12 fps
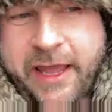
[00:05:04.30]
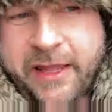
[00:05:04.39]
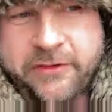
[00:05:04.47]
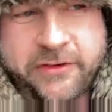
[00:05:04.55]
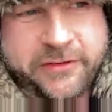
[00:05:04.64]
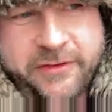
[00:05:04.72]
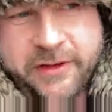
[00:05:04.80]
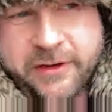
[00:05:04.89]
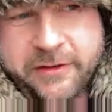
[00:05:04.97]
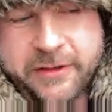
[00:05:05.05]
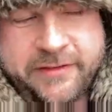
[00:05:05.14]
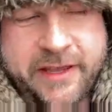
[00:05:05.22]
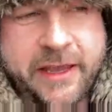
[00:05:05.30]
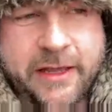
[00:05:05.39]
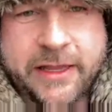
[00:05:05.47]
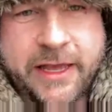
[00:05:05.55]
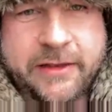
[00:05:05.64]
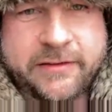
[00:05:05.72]
and just, you know, the
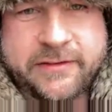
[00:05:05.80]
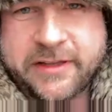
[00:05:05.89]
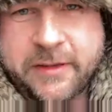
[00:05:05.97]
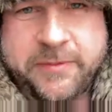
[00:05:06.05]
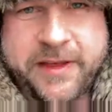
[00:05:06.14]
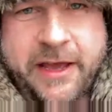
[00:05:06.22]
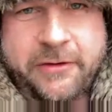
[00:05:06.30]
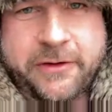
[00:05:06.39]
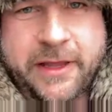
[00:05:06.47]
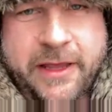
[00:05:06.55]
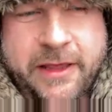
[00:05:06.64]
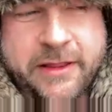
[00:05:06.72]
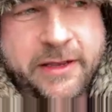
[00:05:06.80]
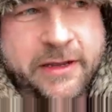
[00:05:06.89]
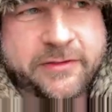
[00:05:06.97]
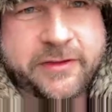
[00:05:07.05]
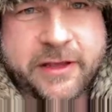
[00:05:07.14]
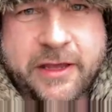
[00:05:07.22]
tail end slipped out. And the
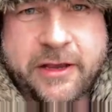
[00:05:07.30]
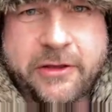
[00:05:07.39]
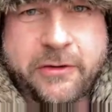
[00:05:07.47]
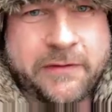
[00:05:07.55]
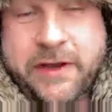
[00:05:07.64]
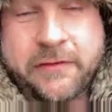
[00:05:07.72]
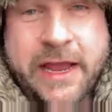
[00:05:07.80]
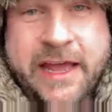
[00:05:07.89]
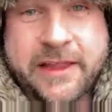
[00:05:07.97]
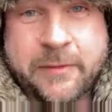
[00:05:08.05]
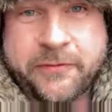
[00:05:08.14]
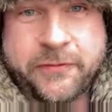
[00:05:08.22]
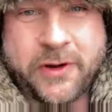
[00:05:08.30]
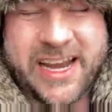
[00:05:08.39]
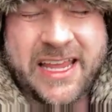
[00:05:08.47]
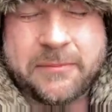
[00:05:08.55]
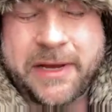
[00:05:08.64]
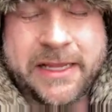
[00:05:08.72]
next thing I knew, I've never had that before
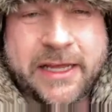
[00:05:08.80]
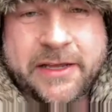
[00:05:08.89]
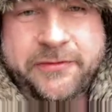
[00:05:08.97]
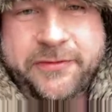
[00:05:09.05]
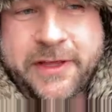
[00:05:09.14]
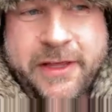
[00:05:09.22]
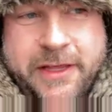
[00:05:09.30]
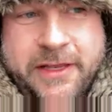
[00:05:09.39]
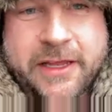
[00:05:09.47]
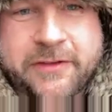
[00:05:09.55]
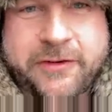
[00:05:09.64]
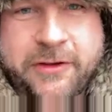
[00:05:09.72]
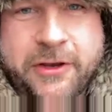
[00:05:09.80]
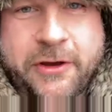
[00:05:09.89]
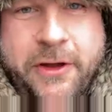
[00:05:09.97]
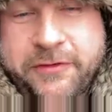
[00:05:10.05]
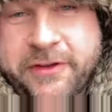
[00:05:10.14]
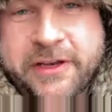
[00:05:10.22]
in my life. Next thing you
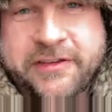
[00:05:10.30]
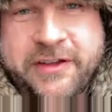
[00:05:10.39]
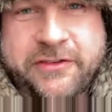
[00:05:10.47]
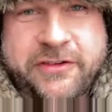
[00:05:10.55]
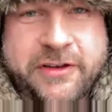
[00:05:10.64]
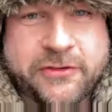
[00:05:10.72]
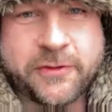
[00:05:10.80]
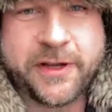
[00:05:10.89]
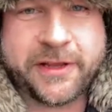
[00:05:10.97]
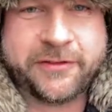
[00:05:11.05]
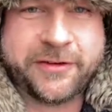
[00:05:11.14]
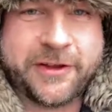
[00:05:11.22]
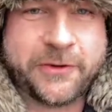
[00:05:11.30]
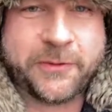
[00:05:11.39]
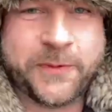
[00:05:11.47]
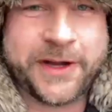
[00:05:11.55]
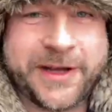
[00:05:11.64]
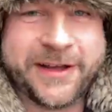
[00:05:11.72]
know, I was in a ditch in a tree.
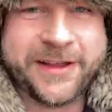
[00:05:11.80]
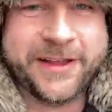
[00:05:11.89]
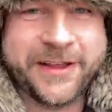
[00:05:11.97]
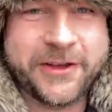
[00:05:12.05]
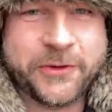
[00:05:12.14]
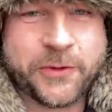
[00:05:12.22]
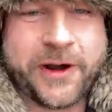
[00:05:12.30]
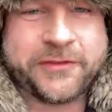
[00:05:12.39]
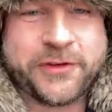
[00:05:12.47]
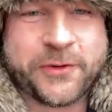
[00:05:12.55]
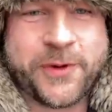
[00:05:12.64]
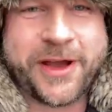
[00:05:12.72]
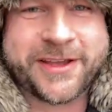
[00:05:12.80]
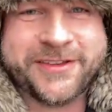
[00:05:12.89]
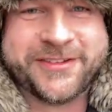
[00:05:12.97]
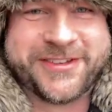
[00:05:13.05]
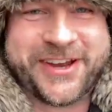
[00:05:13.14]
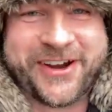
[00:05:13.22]
So we're off to a
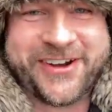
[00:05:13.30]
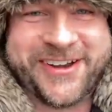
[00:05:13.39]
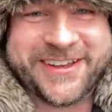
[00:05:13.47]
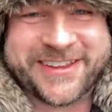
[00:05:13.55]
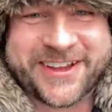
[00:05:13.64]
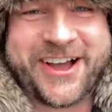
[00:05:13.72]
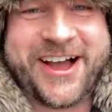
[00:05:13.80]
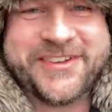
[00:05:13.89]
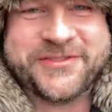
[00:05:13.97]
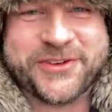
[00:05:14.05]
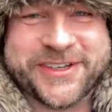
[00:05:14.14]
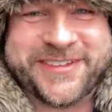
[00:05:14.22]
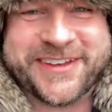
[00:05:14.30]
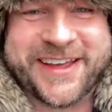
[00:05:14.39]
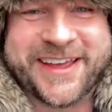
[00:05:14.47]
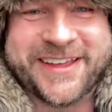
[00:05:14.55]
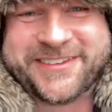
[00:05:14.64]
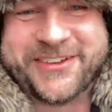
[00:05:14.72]
rocking start at the convoy
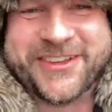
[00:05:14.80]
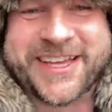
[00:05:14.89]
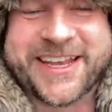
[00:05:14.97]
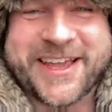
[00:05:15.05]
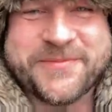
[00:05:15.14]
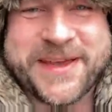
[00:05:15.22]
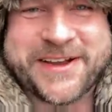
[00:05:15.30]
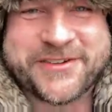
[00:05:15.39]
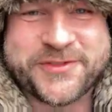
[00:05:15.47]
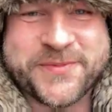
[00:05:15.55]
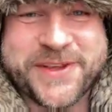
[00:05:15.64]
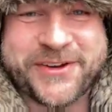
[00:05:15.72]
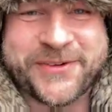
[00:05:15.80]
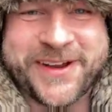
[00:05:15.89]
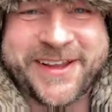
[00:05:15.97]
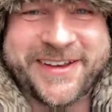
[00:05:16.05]
today. It's only going to get better from here,